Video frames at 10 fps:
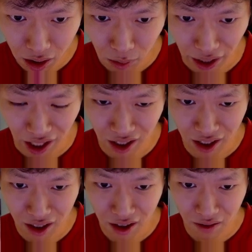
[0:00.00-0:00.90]
Wait,
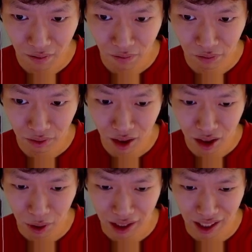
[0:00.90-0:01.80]

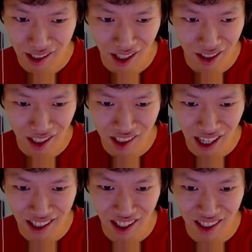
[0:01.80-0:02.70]
this
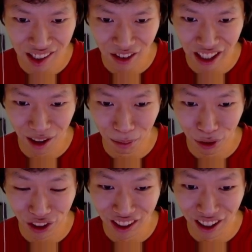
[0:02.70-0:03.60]
site says something
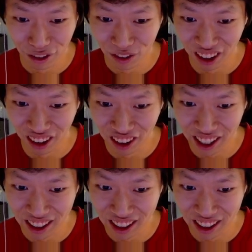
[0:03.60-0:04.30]
completely different, by the way.